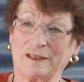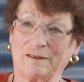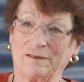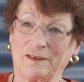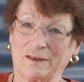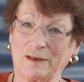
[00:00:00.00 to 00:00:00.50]
that are
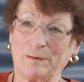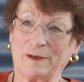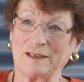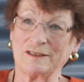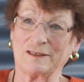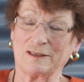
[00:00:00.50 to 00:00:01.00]
very
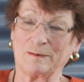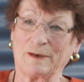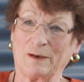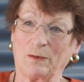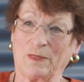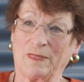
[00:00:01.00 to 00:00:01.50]
passionate
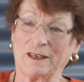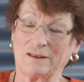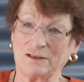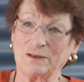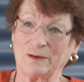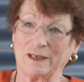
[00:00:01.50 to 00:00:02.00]
about what they're
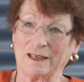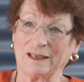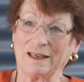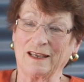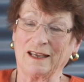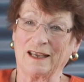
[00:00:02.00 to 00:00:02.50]
doing,
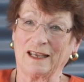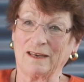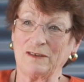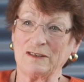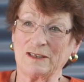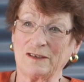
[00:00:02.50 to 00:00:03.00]
and
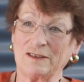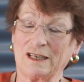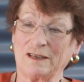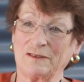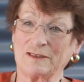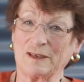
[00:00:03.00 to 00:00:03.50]
if you don't
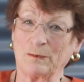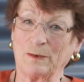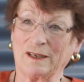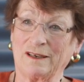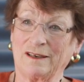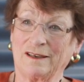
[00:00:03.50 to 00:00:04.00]
have
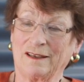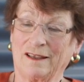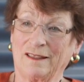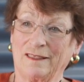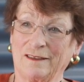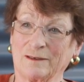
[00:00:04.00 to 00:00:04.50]
someone
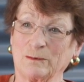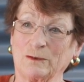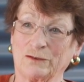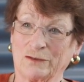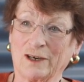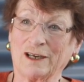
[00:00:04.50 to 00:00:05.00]
that will
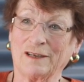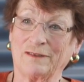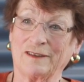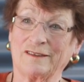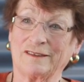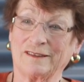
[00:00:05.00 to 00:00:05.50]
drive
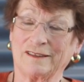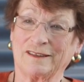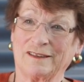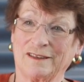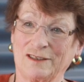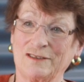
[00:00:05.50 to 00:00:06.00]
it,
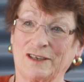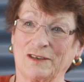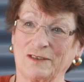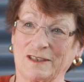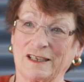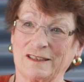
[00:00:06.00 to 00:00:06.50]
you
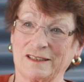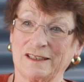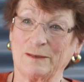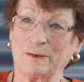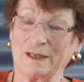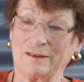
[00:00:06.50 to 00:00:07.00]
don't get
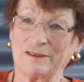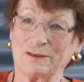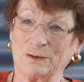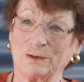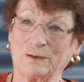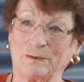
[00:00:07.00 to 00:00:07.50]
anywhere. It's
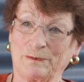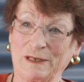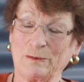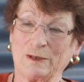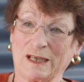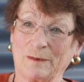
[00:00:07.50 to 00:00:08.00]
all
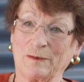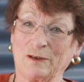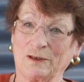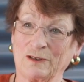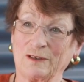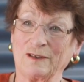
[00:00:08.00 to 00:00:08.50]
people come
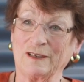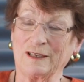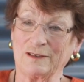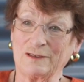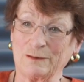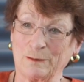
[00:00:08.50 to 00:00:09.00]
along
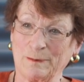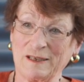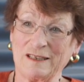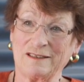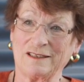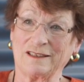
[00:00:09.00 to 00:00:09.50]
to a
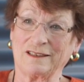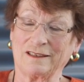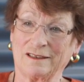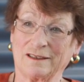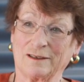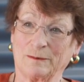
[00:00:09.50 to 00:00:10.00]
meeting
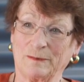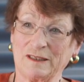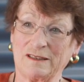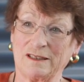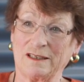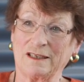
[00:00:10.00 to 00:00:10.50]
and a
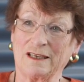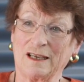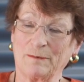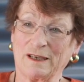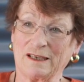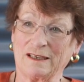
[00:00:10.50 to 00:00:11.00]
committee,
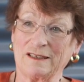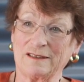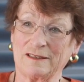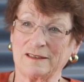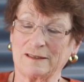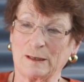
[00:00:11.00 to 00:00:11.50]
but
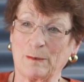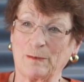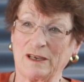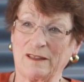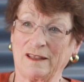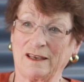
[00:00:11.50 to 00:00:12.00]
unless there's
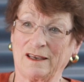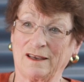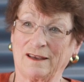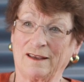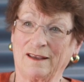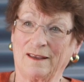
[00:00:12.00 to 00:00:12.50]
somebody there
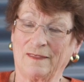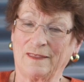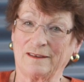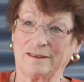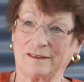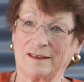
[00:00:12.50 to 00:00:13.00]

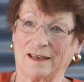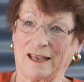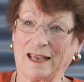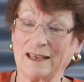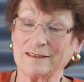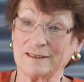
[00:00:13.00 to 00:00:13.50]
that
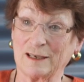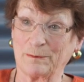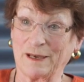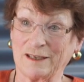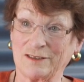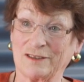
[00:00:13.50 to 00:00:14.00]
has that
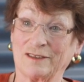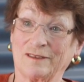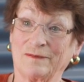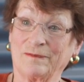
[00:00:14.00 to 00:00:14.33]
passion